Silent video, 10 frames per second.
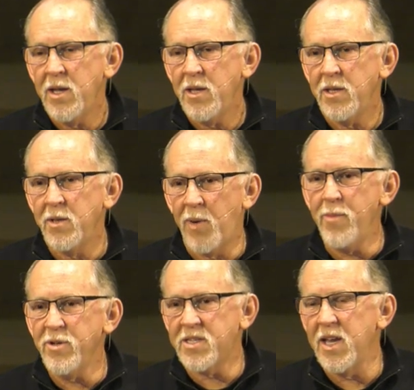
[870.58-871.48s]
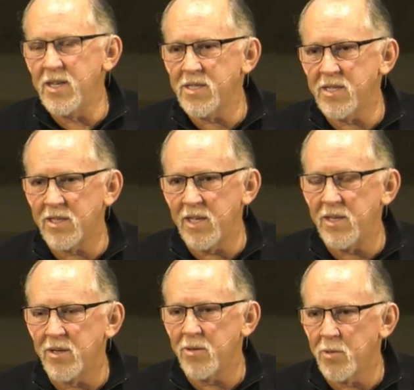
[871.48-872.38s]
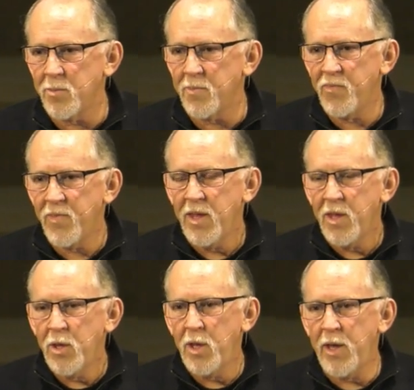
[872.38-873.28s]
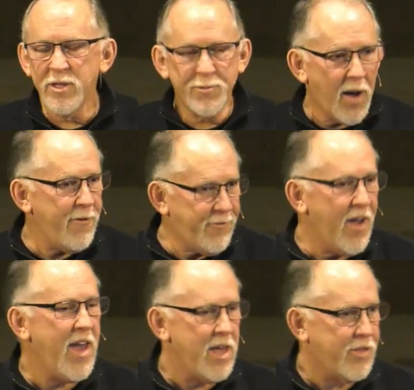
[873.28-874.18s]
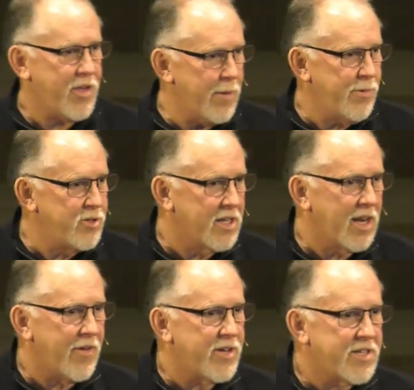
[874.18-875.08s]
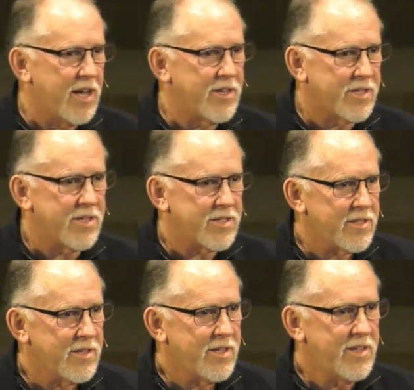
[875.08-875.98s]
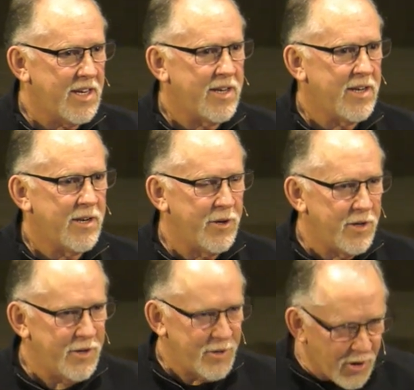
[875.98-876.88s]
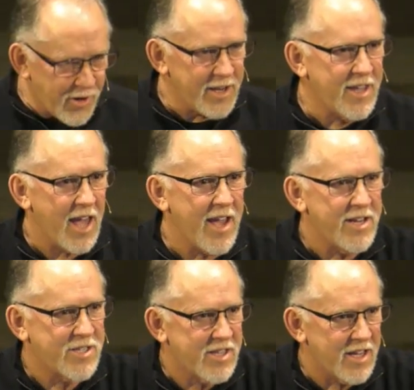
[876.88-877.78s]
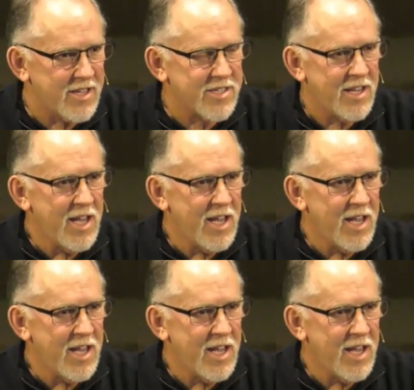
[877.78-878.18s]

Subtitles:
The Bible says that it was by faith, Hebrews 11 tells us, that Noah engaged this.